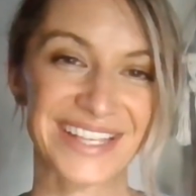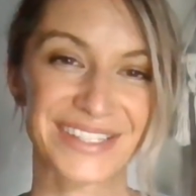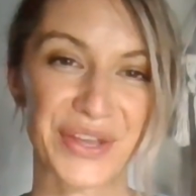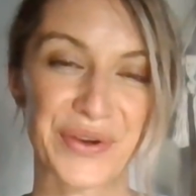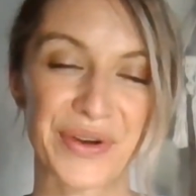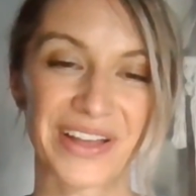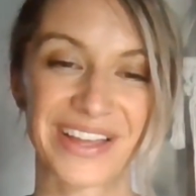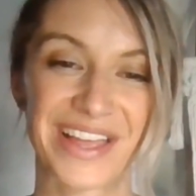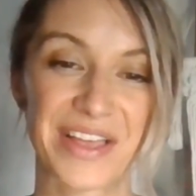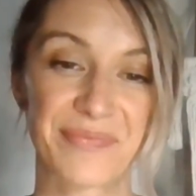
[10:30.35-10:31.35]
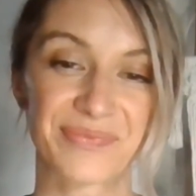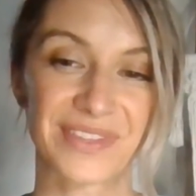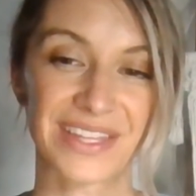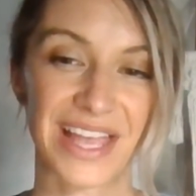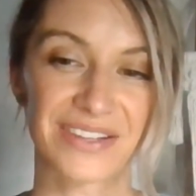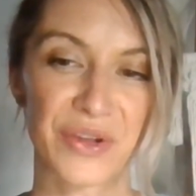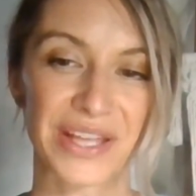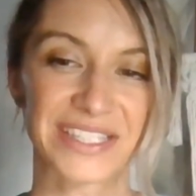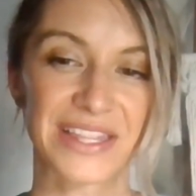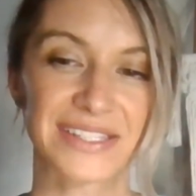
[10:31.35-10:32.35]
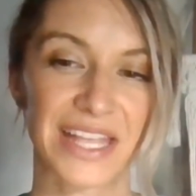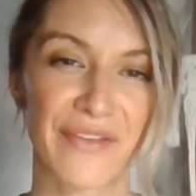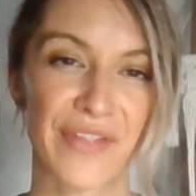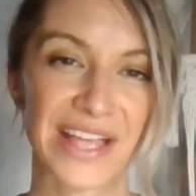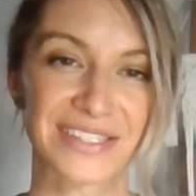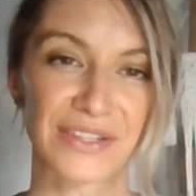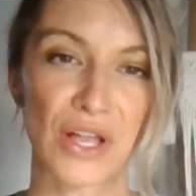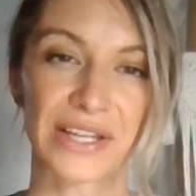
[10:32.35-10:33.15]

So um, I don't know. I see this kind of lasting long.